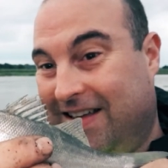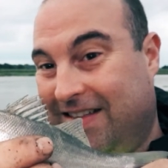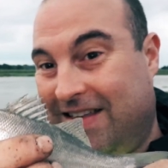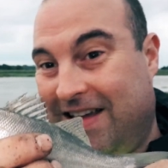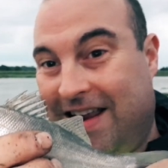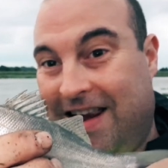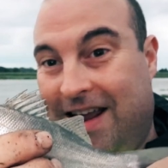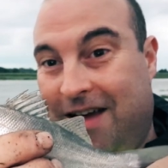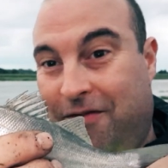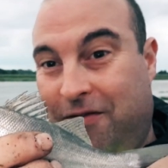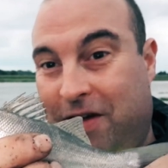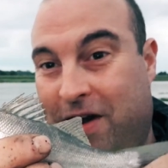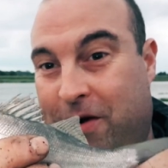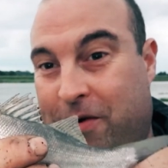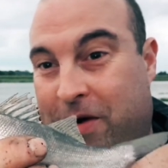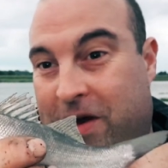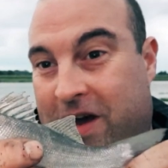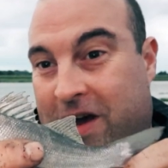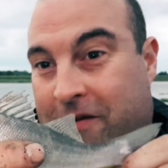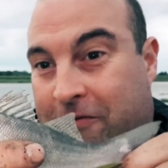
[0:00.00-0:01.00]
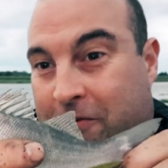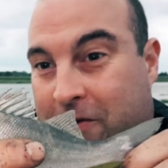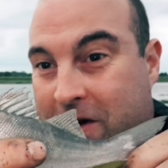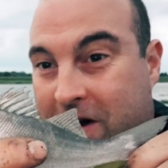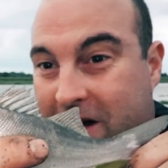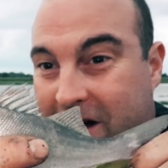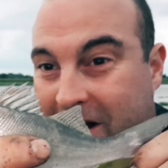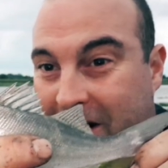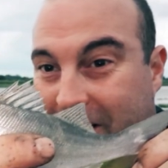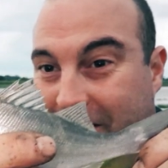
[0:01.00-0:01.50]
They love the old
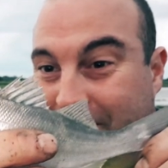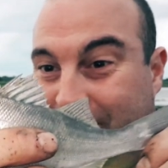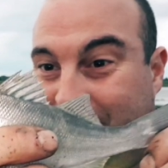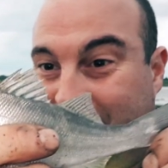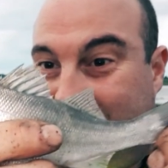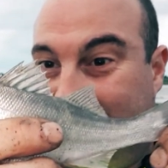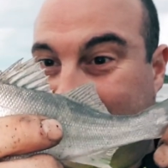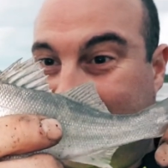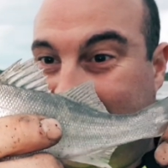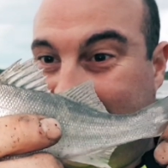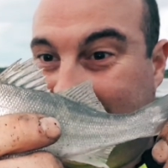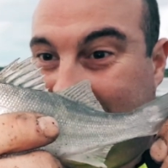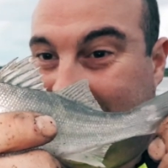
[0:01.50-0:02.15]
earthworms.